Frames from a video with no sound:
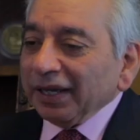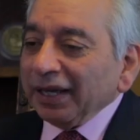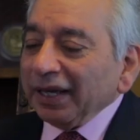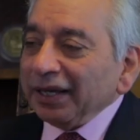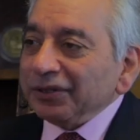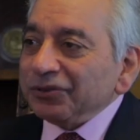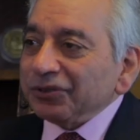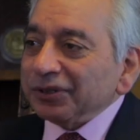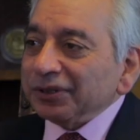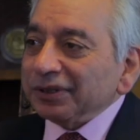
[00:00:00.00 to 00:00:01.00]

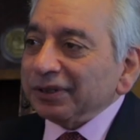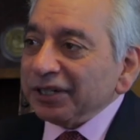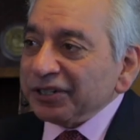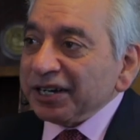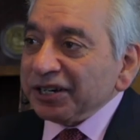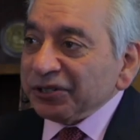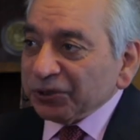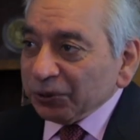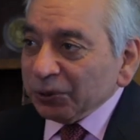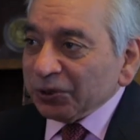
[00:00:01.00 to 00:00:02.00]
and attended
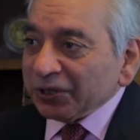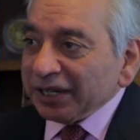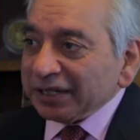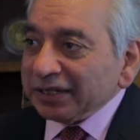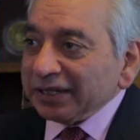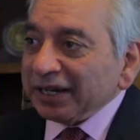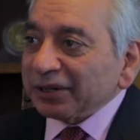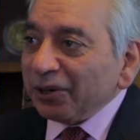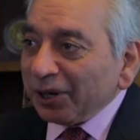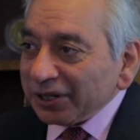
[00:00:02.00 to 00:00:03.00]
schools there
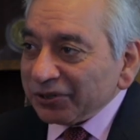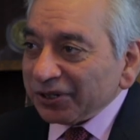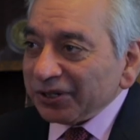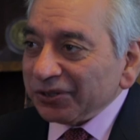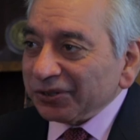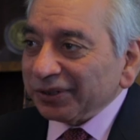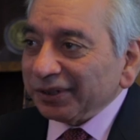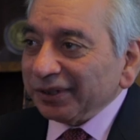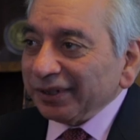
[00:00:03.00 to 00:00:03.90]
and colleges,